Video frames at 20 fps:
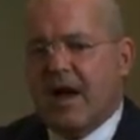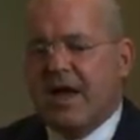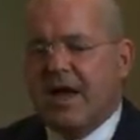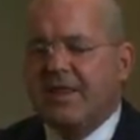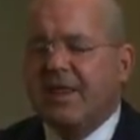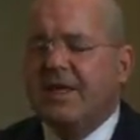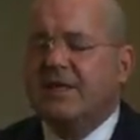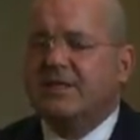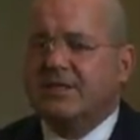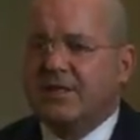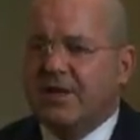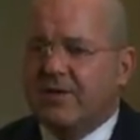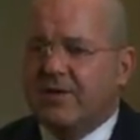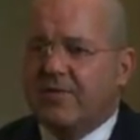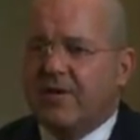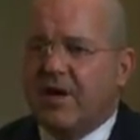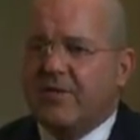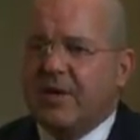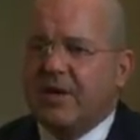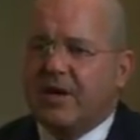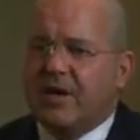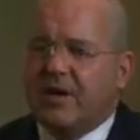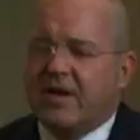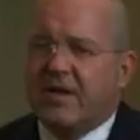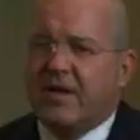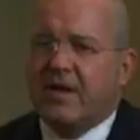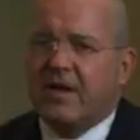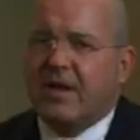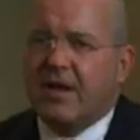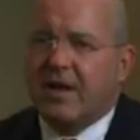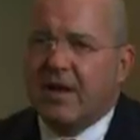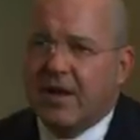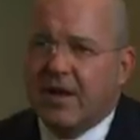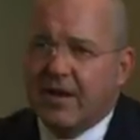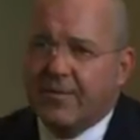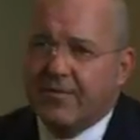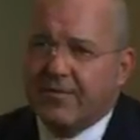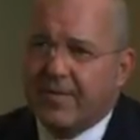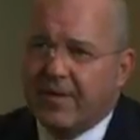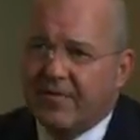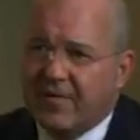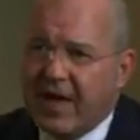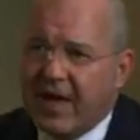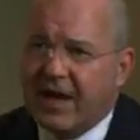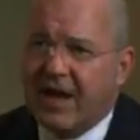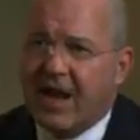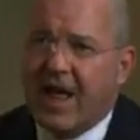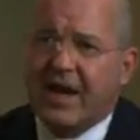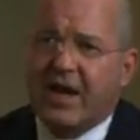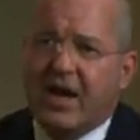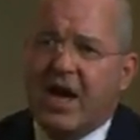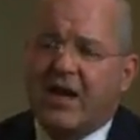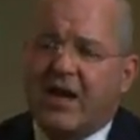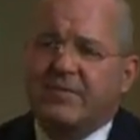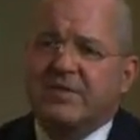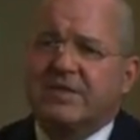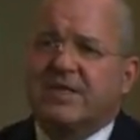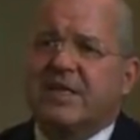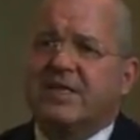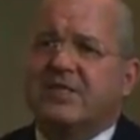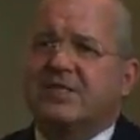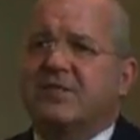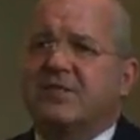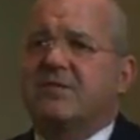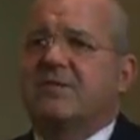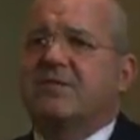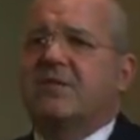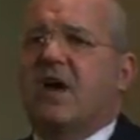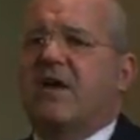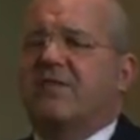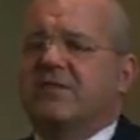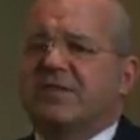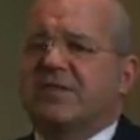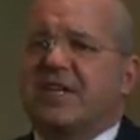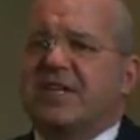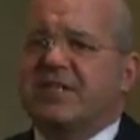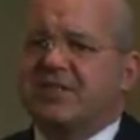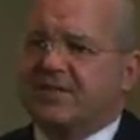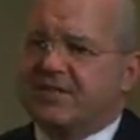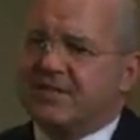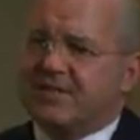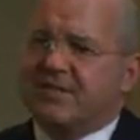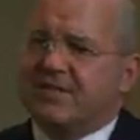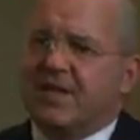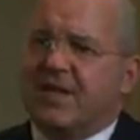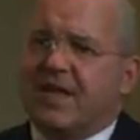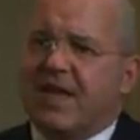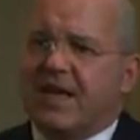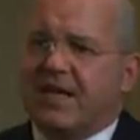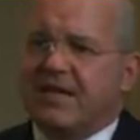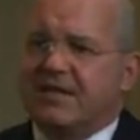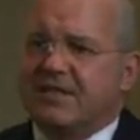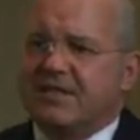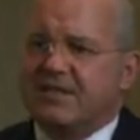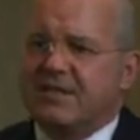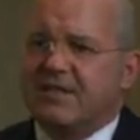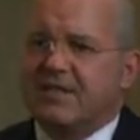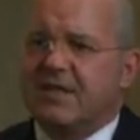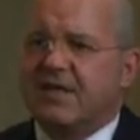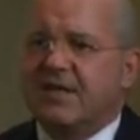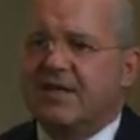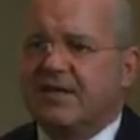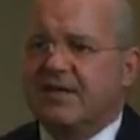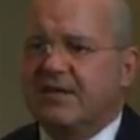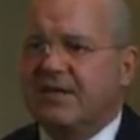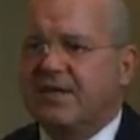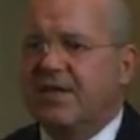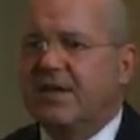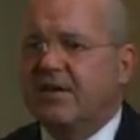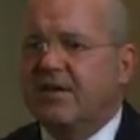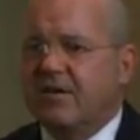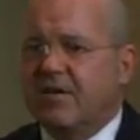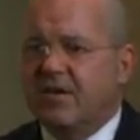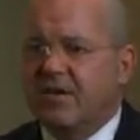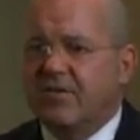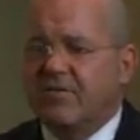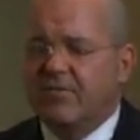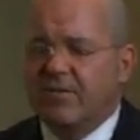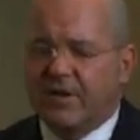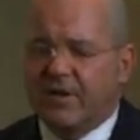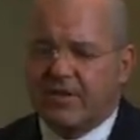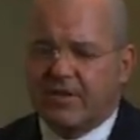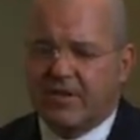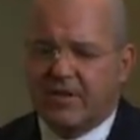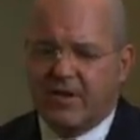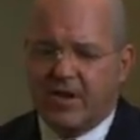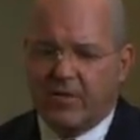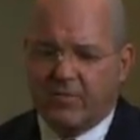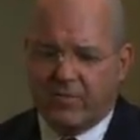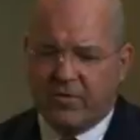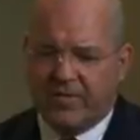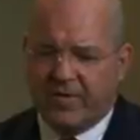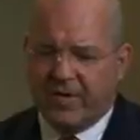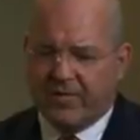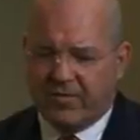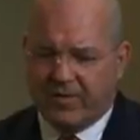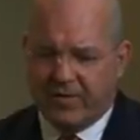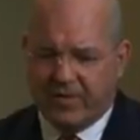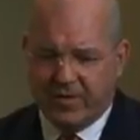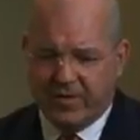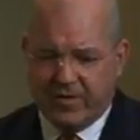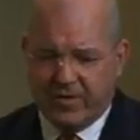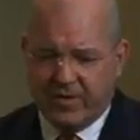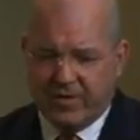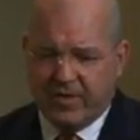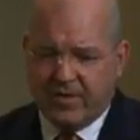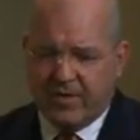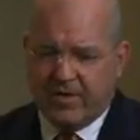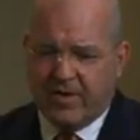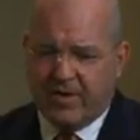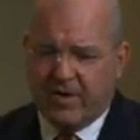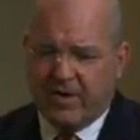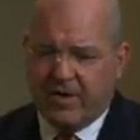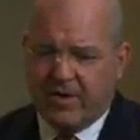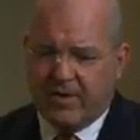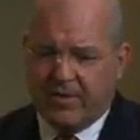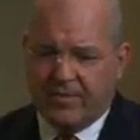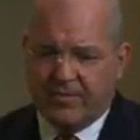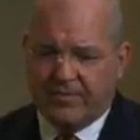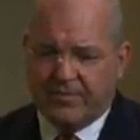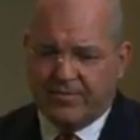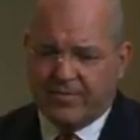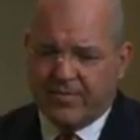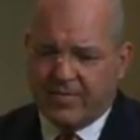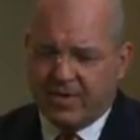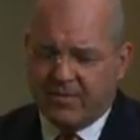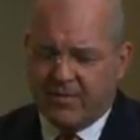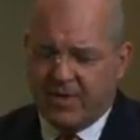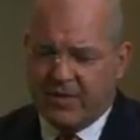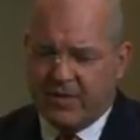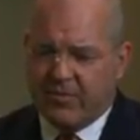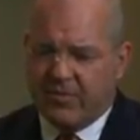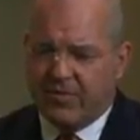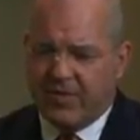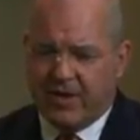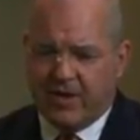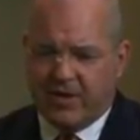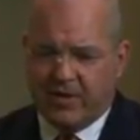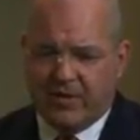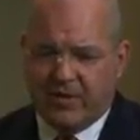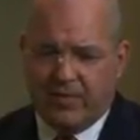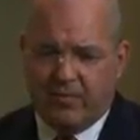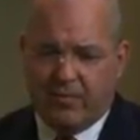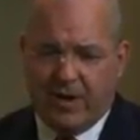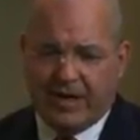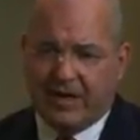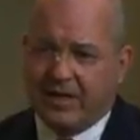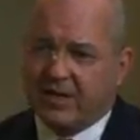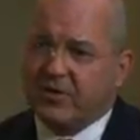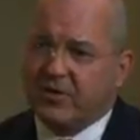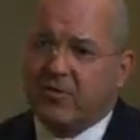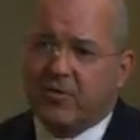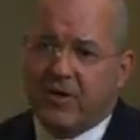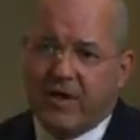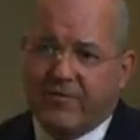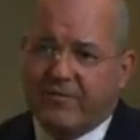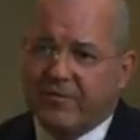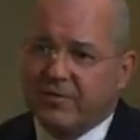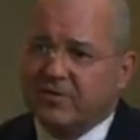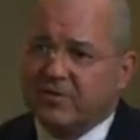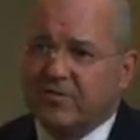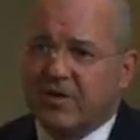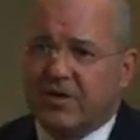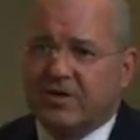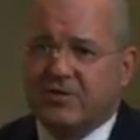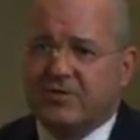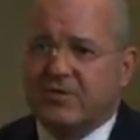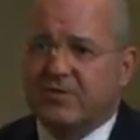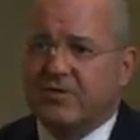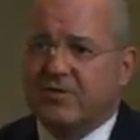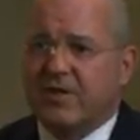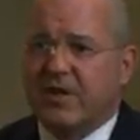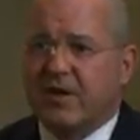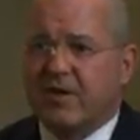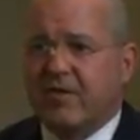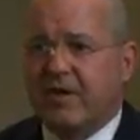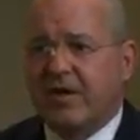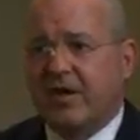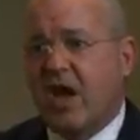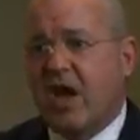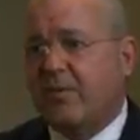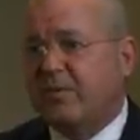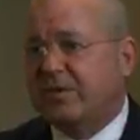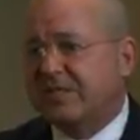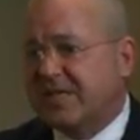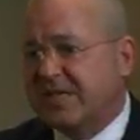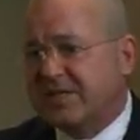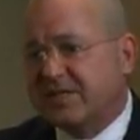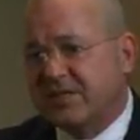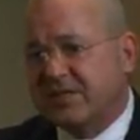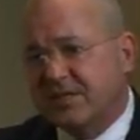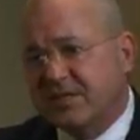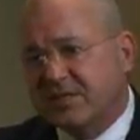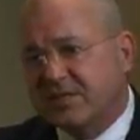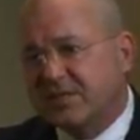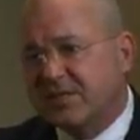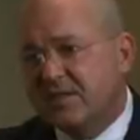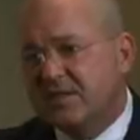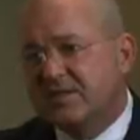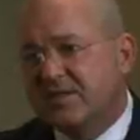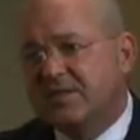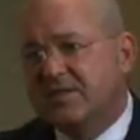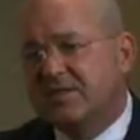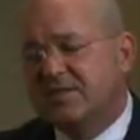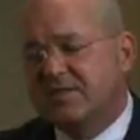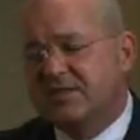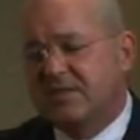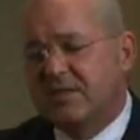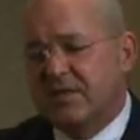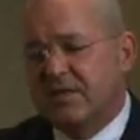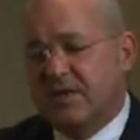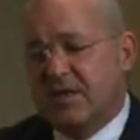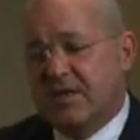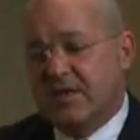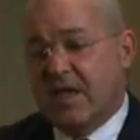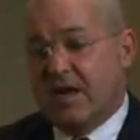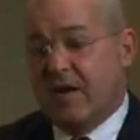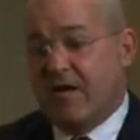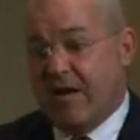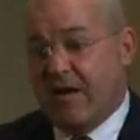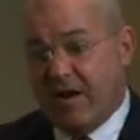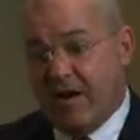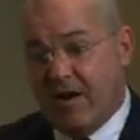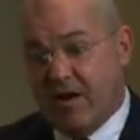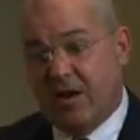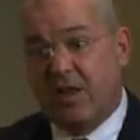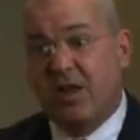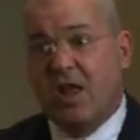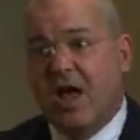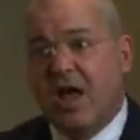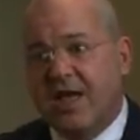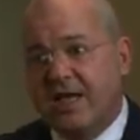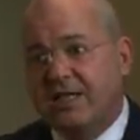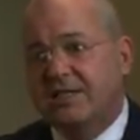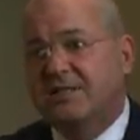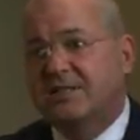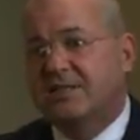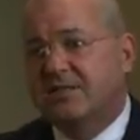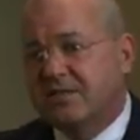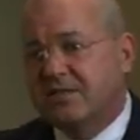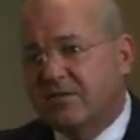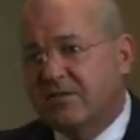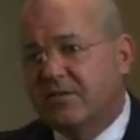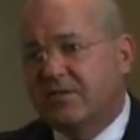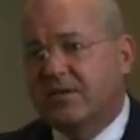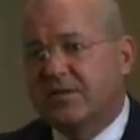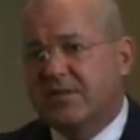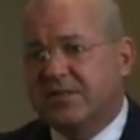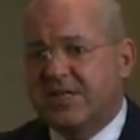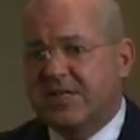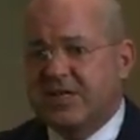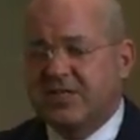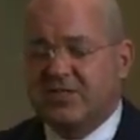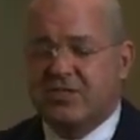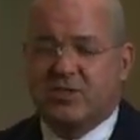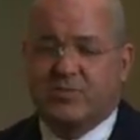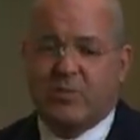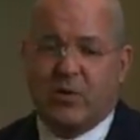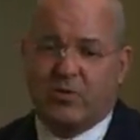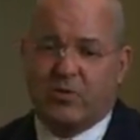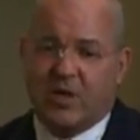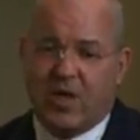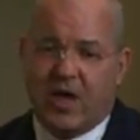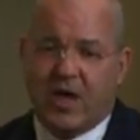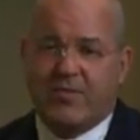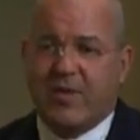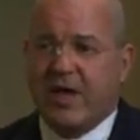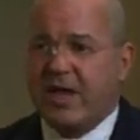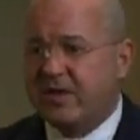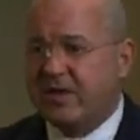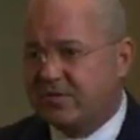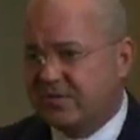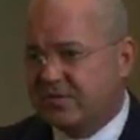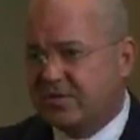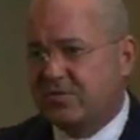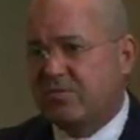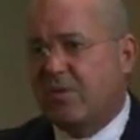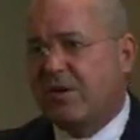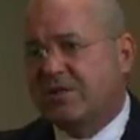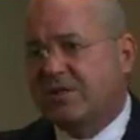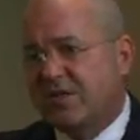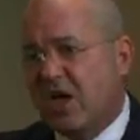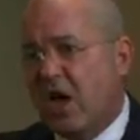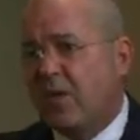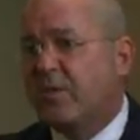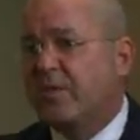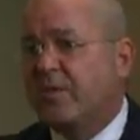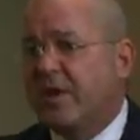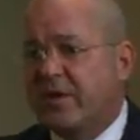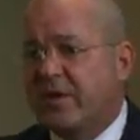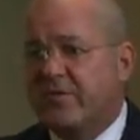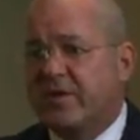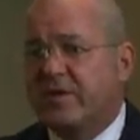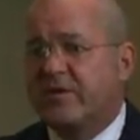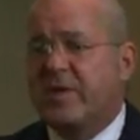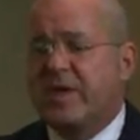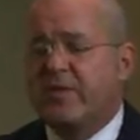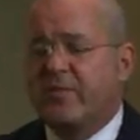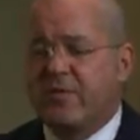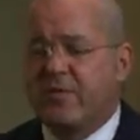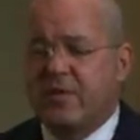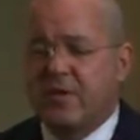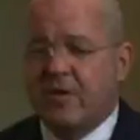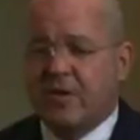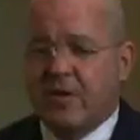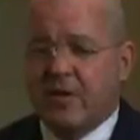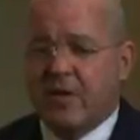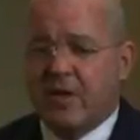I think so. I mean, I've had a lot of conversations in the last year with a number of different people that are in the regulatory infrastructure, that are at compensation consultants, that are at our clients' organizations, both line managers as well as comp and benefits people.